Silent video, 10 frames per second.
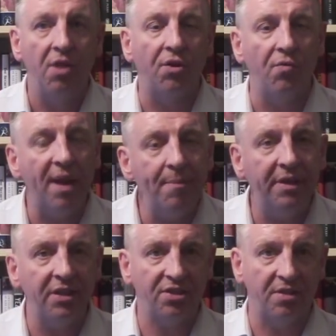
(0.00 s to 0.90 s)
the
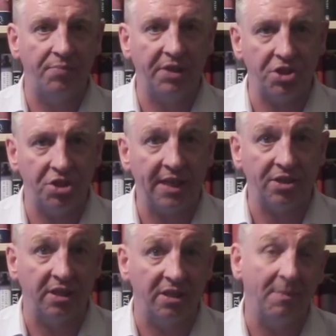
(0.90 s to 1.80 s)
remnants of British
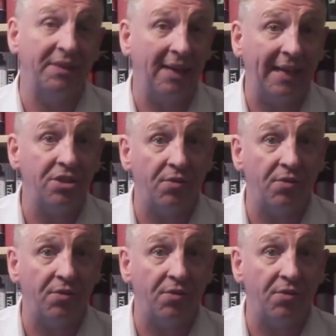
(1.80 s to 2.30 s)
nationalism and the late